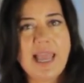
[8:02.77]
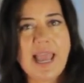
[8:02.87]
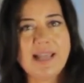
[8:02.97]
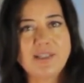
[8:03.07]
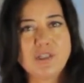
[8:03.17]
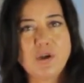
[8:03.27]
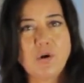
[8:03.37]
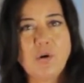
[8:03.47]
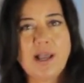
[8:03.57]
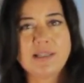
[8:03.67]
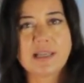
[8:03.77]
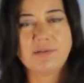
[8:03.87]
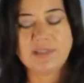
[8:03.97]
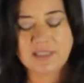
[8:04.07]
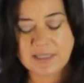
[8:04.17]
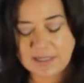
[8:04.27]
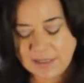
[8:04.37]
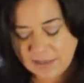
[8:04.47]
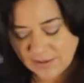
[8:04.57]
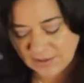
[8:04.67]
And so as I was
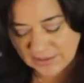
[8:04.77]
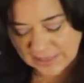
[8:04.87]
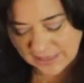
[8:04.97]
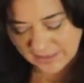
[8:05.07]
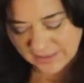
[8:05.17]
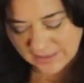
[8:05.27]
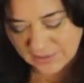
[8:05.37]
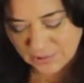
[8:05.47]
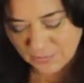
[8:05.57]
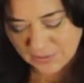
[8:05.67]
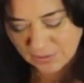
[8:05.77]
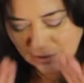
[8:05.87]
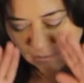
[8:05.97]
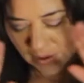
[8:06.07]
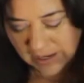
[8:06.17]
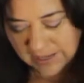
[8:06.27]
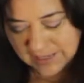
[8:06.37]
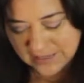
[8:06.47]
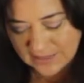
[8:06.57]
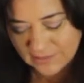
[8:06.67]
sitting there like this with no
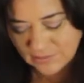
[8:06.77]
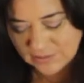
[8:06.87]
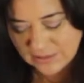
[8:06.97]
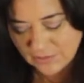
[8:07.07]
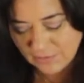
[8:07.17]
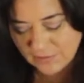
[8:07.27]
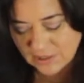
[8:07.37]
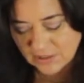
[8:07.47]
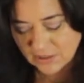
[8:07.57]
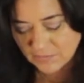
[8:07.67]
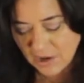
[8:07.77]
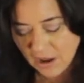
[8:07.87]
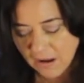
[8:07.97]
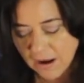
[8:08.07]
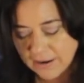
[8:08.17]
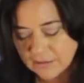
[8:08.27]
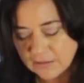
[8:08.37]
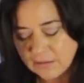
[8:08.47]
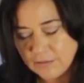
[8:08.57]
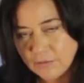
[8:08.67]
eyes and only nervous system, I
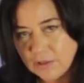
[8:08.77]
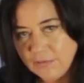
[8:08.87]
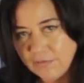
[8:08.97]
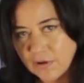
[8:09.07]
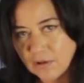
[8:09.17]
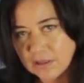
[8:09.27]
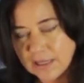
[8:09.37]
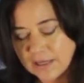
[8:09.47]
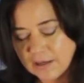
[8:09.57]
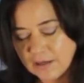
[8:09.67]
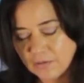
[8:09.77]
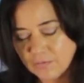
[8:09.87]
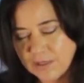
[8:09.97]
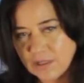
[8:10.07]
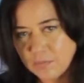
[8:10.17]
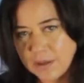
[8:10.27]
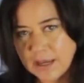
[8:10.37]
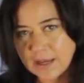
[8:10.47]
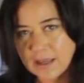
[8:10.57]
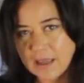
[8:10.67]
literally felt like I could reach
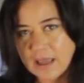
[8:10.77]
back